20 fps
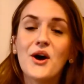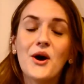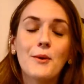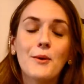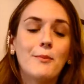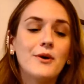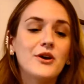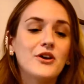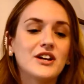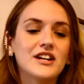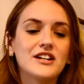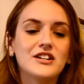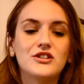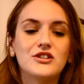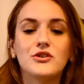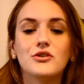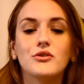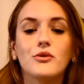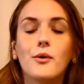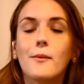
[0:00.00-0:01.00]
but you can
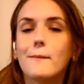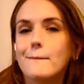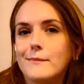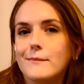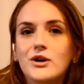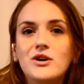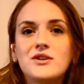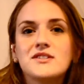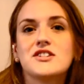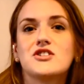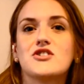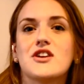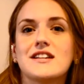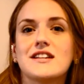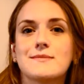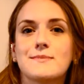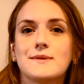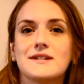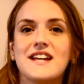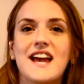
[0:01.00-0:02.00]
do modes of
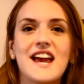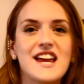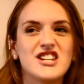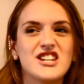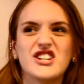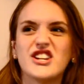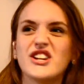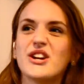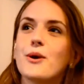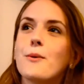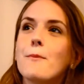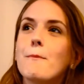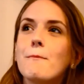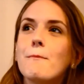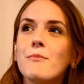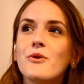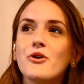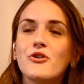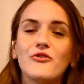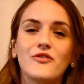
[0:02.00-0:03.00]
transportation,
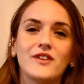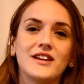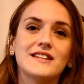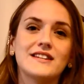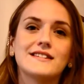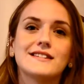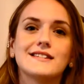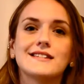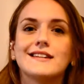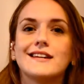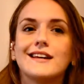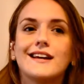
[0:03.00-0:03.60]
movies,